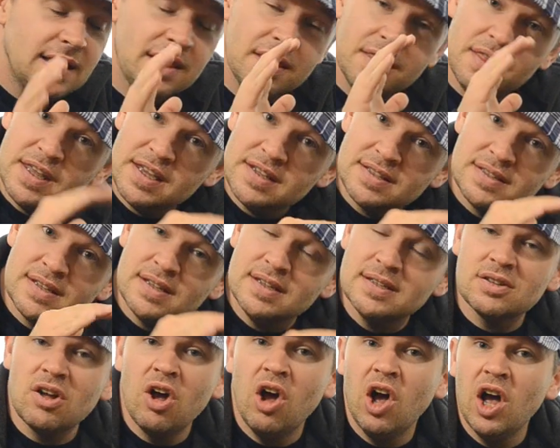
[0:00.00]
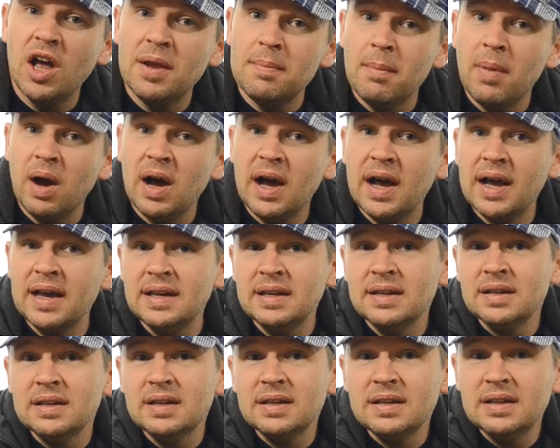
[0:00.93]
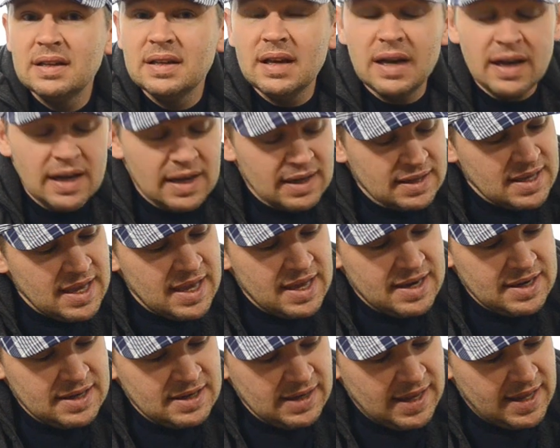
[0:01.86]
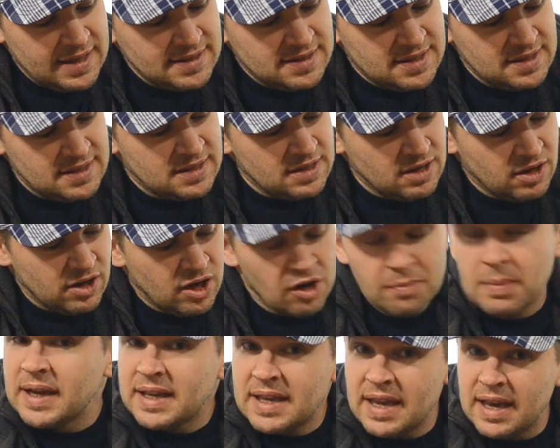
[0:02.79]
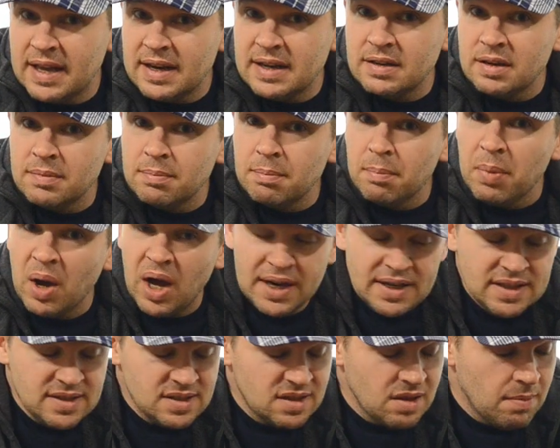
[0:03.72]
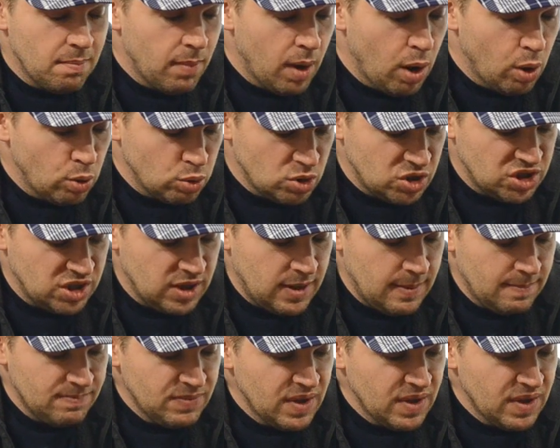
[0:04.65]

this is on my uh, Canon lenses or my Canon bodies the most.